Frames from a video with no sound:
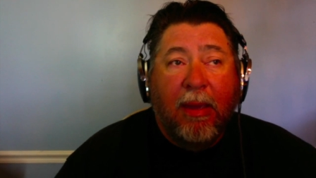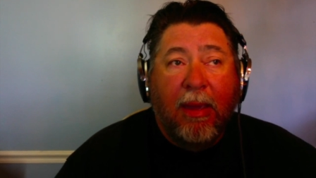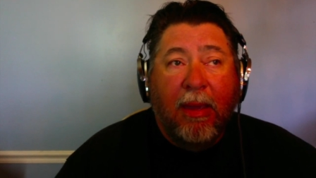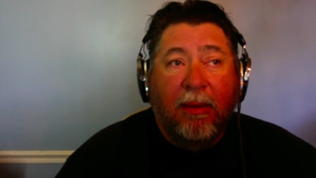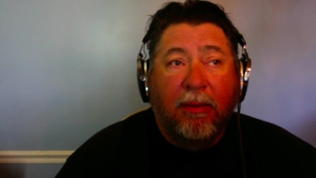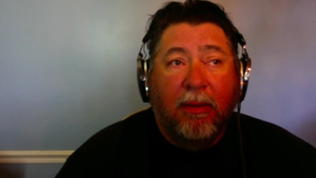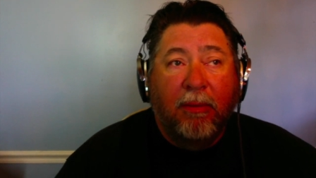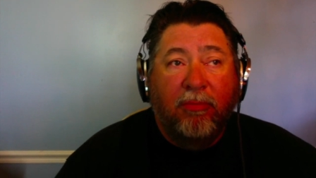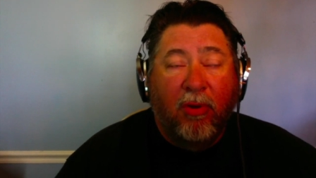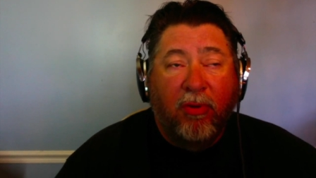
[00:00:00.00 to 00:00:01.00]
and uh,
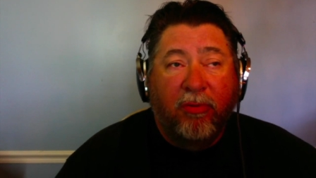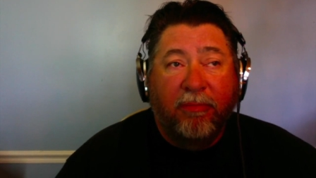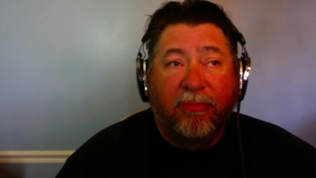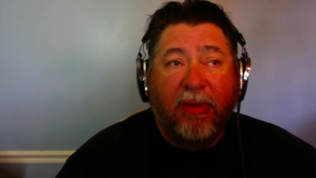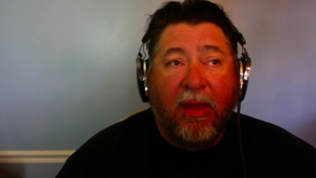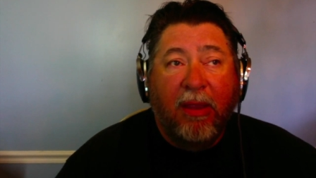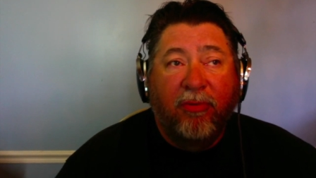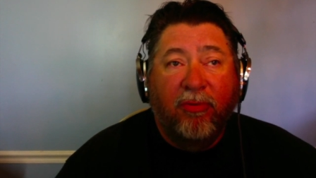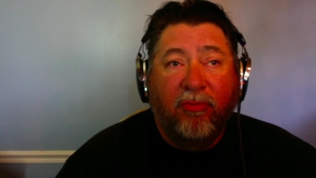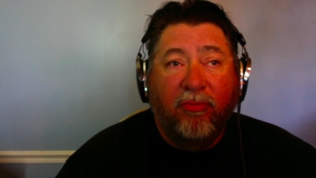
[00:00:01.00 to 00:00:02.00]
show you some
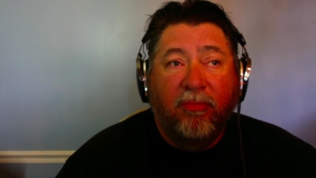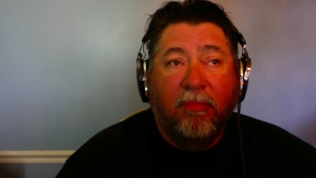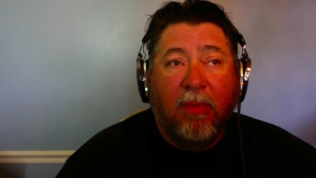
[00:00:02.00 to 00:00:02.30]
settings and